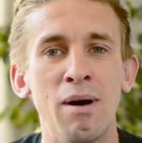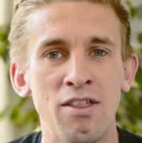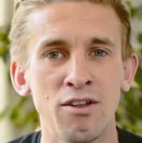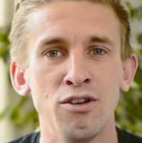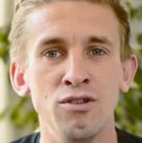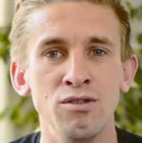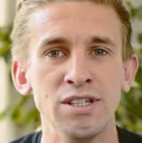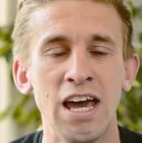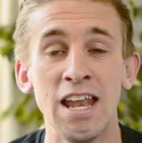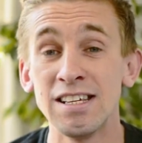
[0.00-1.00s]
by the
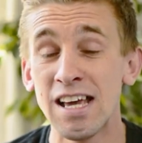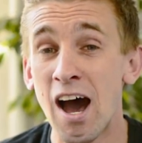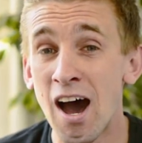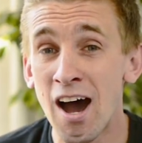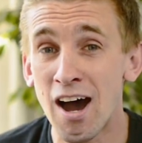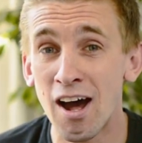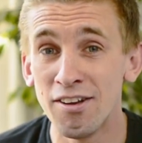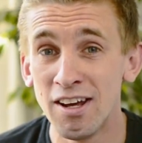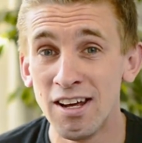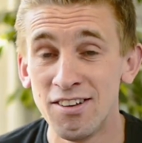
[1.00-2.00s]
news, and it's hard
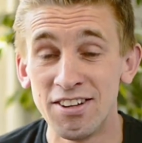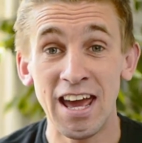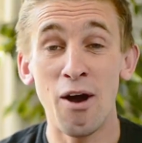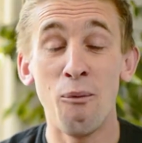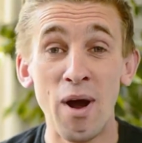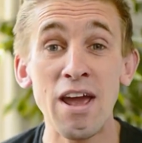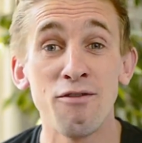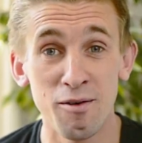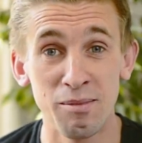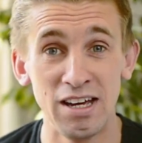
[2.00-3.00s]
to get away
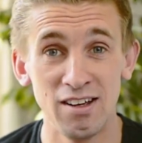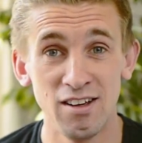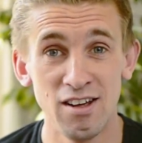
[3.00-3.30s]
from it.